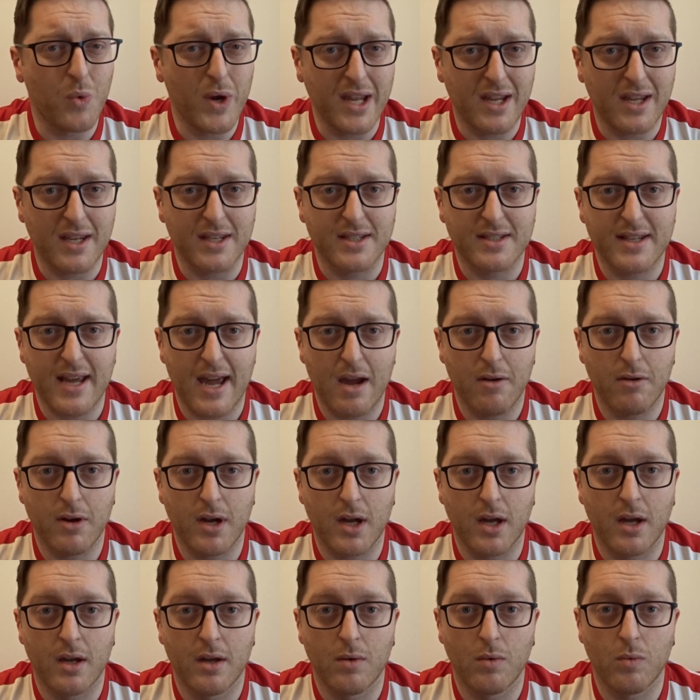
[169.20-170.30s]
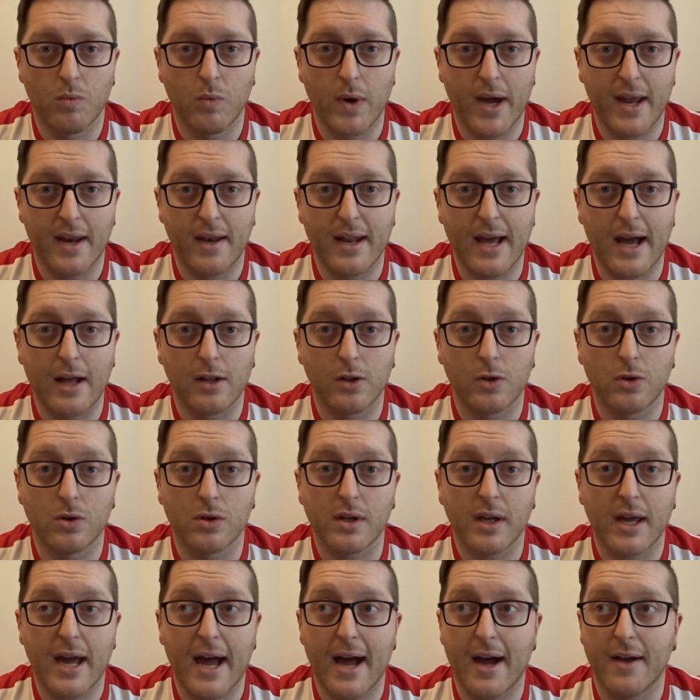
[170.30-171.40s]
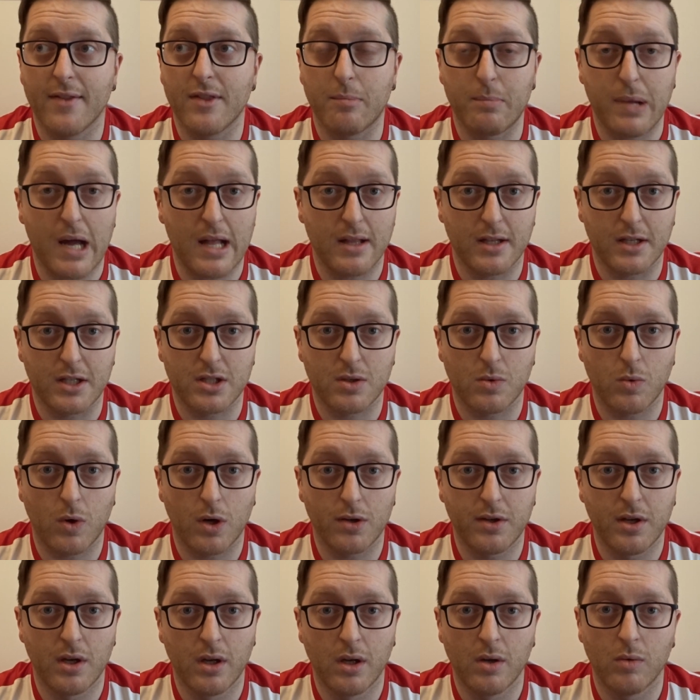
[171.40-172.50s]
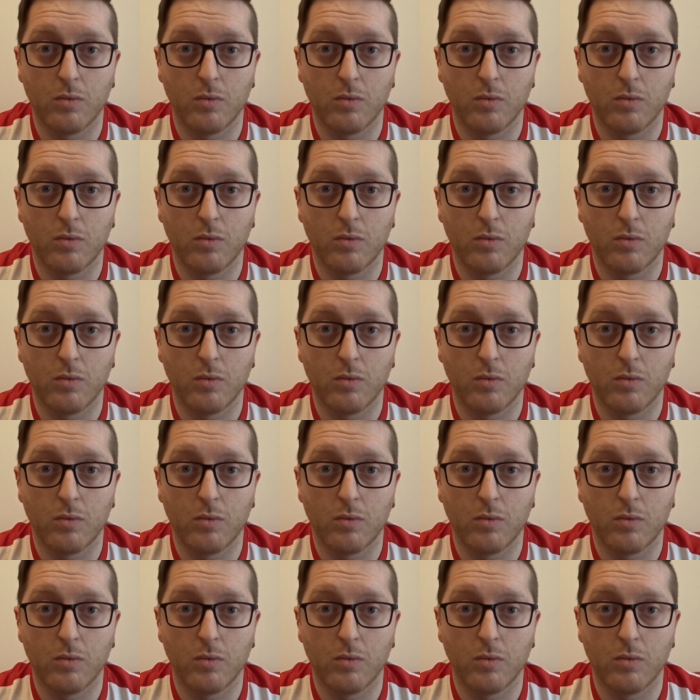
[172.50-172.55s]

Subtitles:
weakest area when I look at the Palace squad